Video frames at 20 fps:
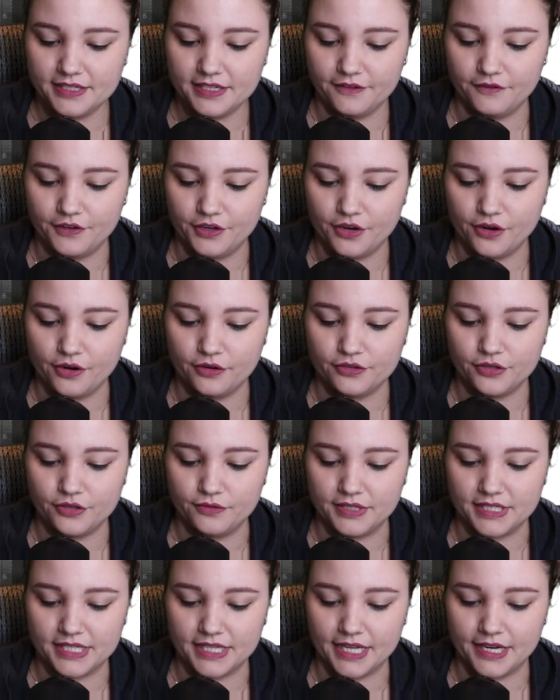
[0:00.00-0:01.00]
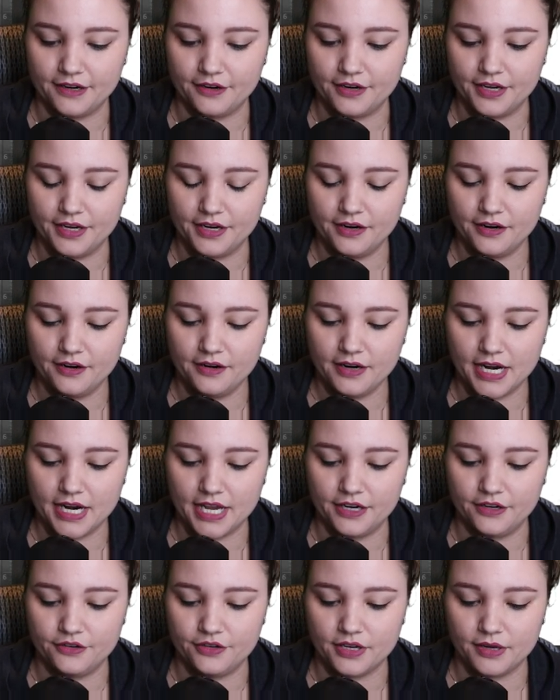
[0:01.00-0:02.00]
If you go to its layer here
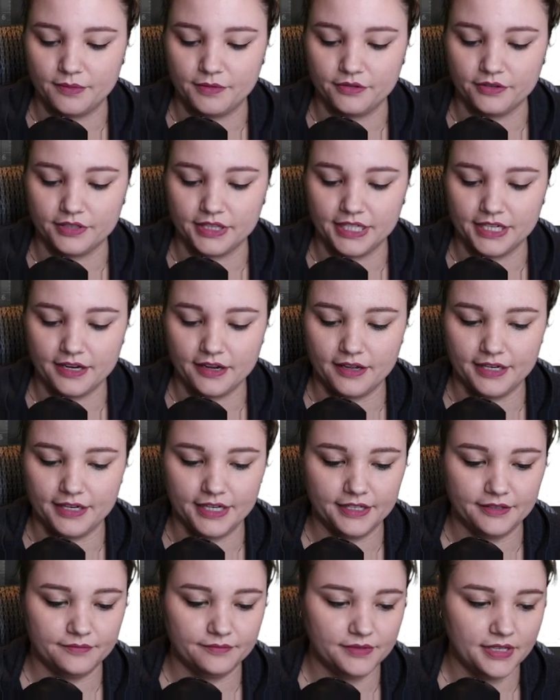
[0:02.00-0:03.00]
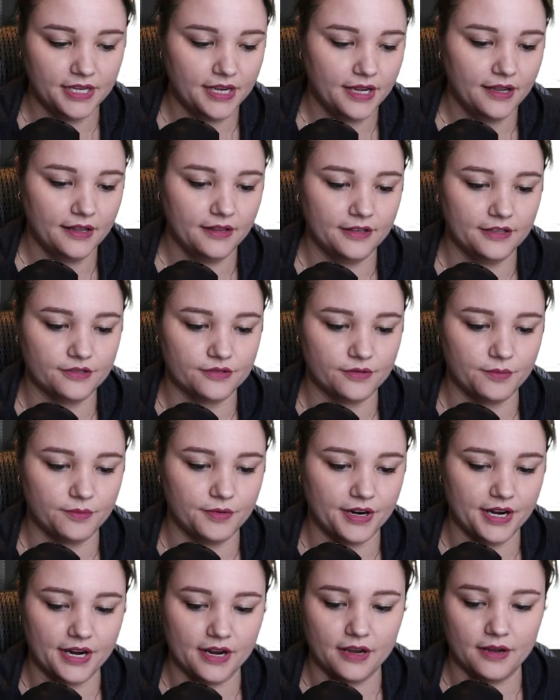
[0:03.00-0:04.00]
and you double click on it, this will
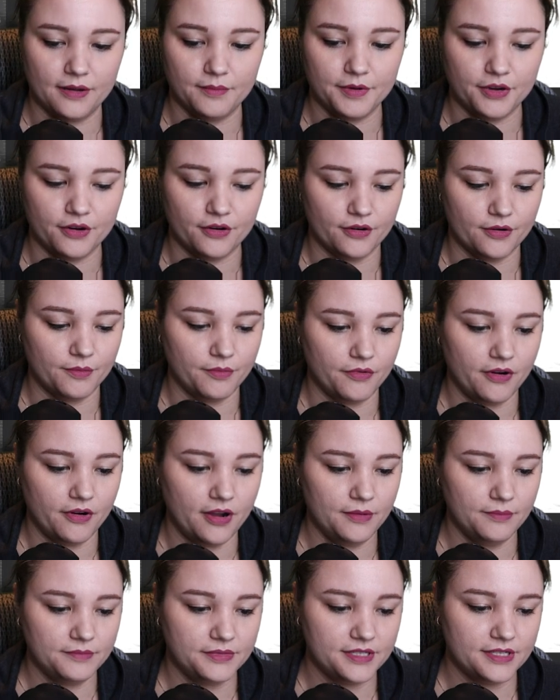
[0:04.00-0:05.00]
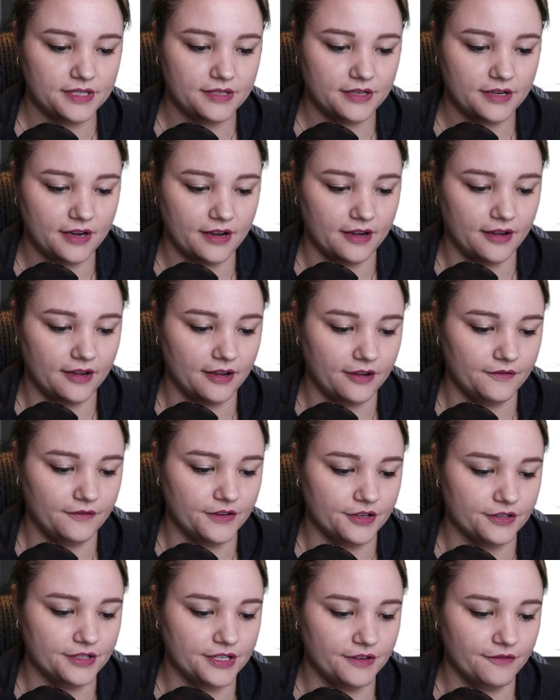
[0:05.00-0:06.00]
bring up your prompt of
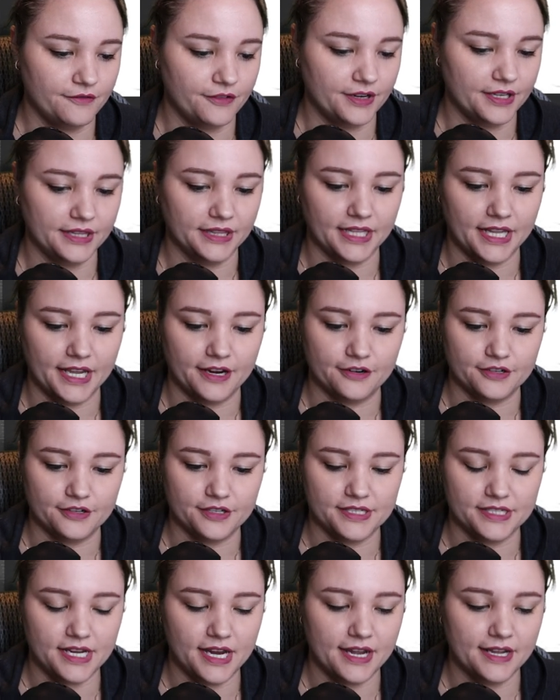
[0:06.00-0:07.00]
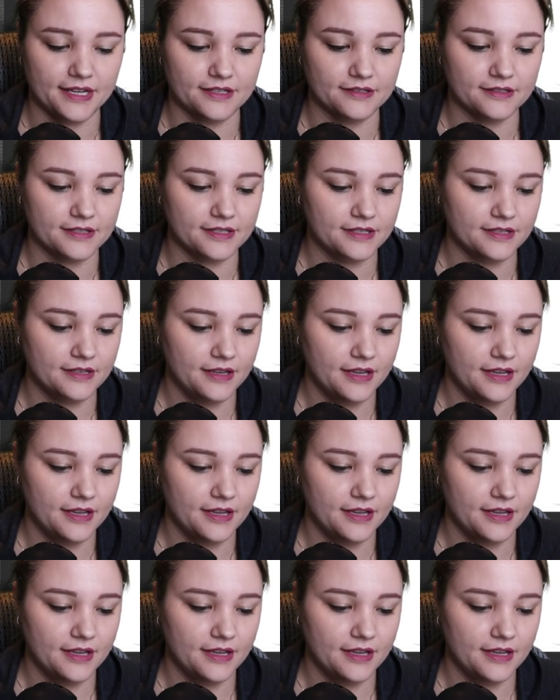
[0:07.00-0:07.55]
your different layer styles.